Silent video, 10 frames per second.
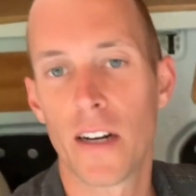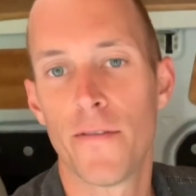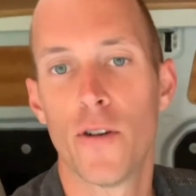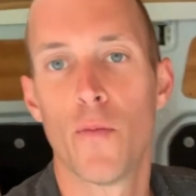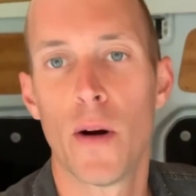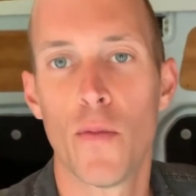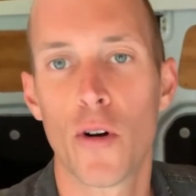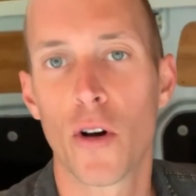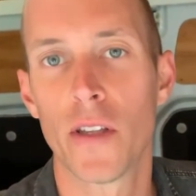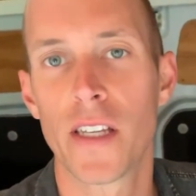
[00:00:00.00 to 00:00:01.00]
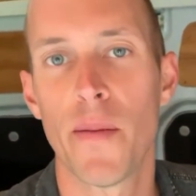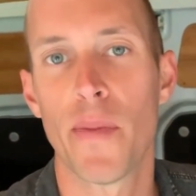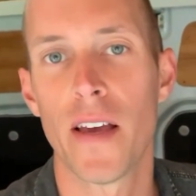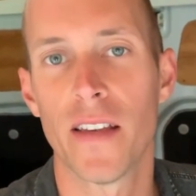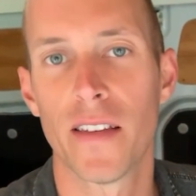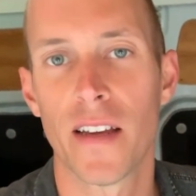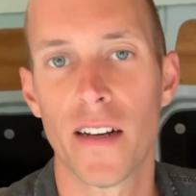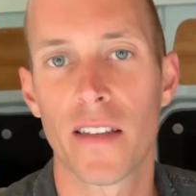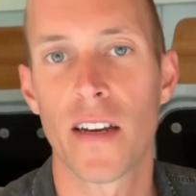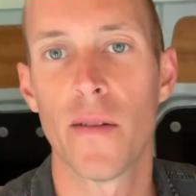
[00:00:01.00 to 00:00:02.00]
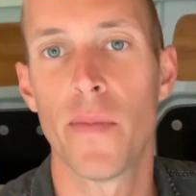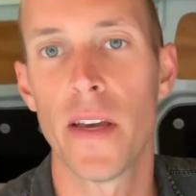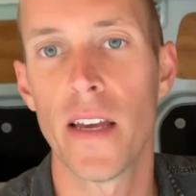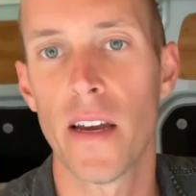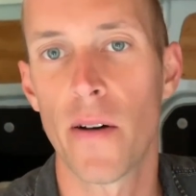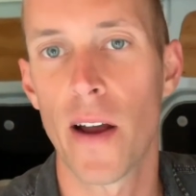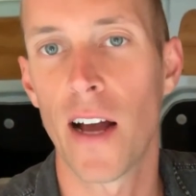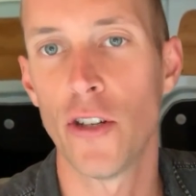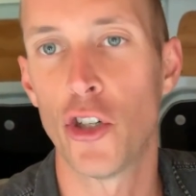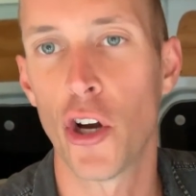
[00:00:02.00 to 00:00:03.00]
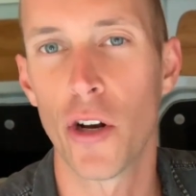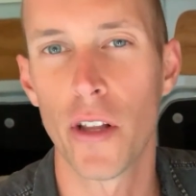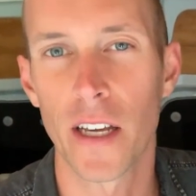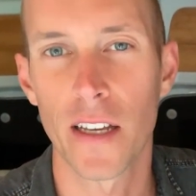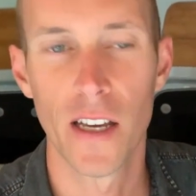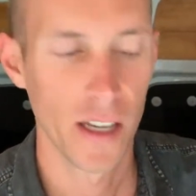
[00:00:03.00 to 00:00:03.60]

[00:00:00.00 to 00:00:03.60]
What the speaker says: film one more content piece, and it's going to be around journaling.